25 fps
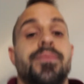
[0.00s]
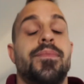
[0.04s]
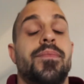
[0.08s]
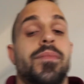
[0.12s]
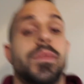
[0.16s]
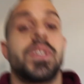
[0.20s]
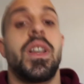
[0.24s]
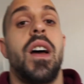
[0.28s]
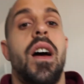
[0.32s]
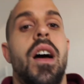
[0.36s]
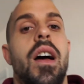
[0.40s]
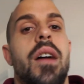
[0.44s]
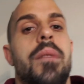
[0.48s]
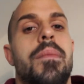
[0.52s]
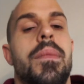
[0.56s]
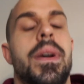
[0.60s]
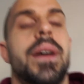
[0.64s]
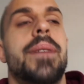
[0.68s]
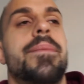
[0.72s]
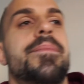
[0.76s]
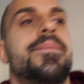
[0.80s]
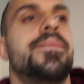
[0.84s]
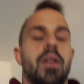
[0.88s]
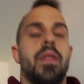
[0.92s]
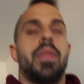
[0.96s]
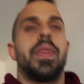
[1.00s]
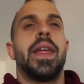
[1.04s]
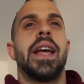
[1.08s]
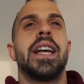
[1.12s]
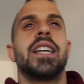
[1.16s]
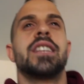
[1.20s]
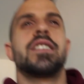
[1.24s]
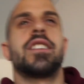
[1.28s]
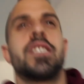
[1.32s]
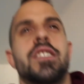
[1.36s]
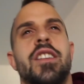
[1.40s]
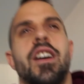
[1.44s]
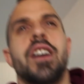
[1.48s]
Tired, man.
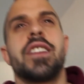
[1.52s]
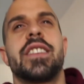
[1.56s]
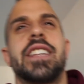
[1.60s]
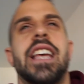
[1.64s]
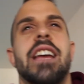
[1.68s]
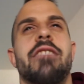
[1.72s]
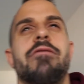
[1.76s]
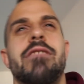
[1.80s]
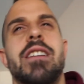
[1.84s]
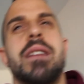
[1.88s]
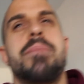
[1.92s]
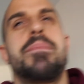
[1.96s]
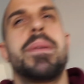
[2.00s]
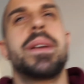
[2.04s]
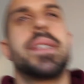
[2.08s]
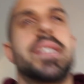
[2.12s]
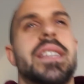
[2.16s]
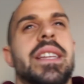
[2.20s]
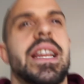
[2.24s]
Things are starting to get really busy